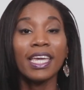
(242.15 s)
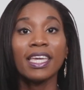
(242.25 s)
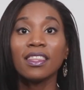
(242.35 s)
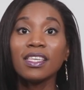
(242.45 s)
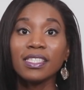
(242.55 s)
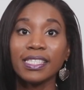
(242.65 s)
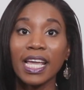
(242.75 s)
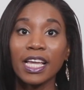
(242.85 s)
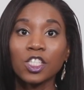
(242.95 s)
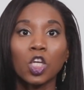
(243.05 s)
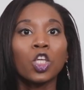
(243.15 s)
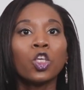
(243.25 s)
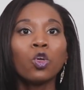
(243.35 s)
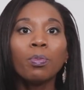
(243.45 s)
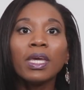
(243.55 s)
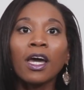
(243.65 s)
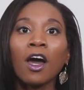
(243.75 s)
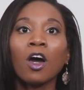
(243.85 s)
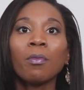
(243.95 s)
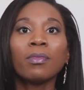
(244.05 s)
In this stage, you
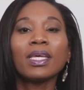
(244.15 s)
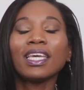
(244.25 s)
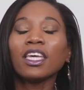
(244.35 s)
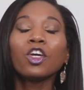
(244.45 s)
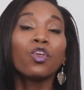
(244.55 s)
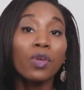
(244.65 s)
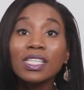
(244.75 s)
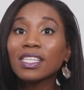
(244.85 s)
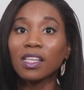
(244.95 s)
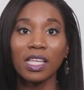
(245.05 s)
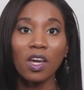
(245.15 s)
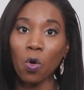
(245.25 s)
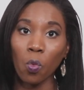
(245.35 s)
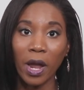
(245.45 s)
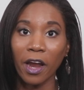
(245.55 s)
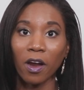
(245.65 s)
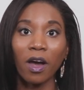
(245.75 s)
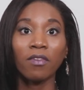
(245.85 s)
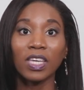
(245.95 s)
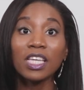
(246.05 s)
become increasingly aware
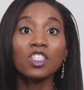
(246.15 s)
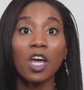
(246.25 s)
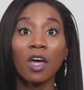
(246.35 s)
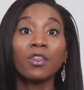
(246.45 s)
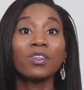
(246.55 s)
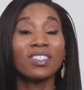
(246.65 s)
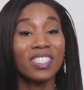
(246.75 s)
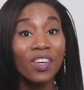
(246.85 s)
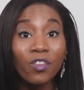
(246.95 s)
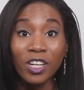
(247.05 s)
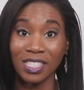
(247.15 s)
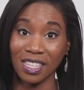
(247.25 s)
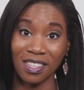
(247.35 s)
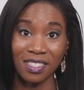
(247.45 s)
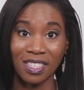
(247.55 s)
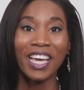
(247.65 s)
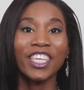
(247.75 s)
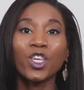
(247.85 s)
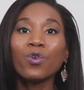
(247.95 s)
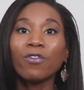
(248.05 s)
of each other's differences.
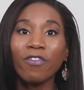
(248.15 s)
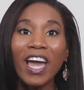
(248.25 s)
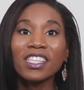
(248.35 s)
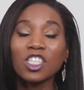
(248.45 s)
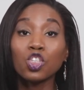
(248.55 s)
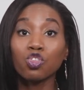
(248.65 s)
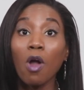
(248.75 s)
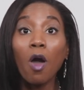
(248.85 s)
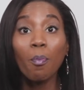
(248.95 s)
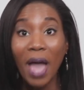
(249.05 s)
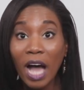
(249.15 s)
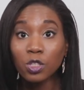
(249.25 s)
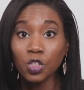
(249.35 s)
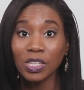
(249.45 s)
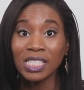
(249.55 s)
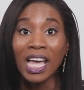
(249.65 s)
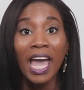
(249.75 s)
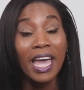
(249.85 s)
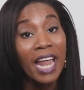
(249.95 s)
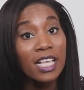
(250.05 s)
You fight to draw boundaries,
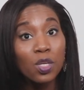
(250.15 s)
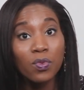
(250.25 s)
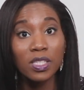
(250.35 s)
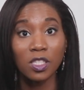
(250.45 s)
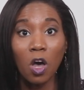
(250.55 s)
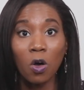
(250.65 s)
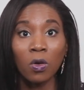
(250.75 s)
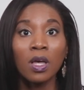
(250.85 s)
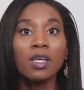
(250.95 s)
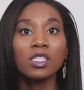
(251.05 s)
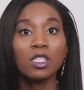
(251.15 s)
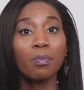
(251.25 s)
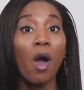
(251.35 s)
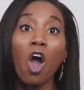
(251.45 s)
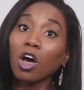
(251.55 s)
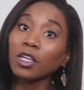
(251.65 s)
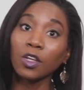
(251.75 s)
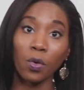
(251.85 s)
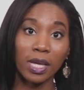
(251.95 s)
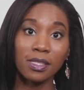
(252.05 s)
and as a result, small
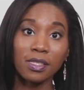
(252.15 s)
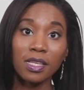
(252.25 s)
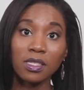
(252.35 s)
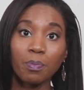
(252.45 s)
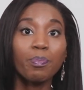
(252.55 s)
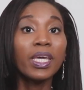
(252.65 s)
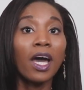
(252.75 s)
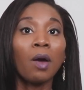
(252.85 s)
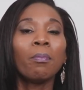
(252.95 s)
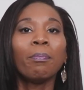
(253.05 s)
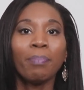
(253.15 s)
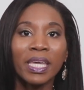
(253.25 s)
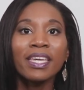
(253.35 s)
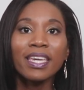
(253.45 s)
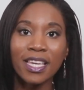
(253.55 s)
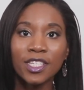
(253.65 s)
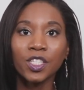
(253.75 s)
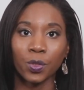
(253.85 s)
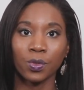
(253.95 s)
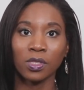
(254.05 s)
annoyances become big
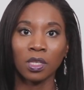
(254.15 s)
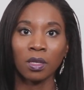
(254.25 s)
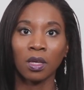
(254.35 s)
issues.